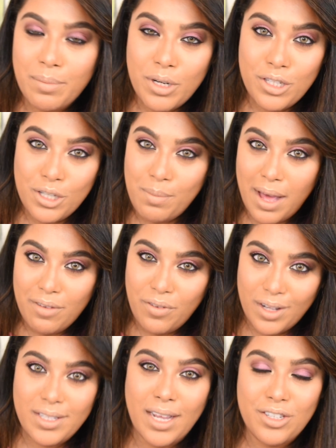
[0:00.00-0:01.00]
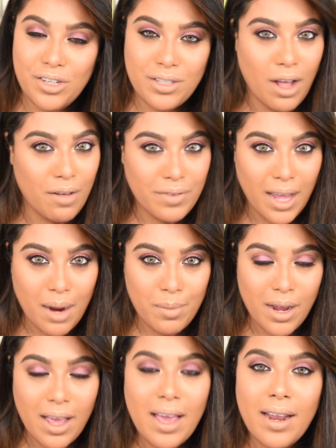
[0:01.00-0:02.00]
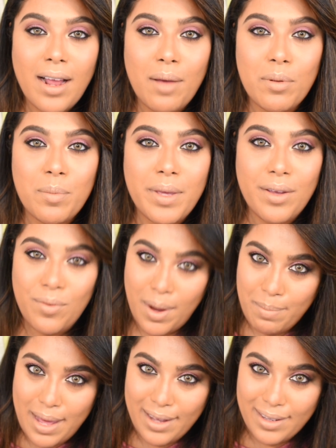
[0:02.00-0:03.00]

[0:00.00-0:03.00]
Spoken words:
I'm going to do my false lashes off camera and I will be right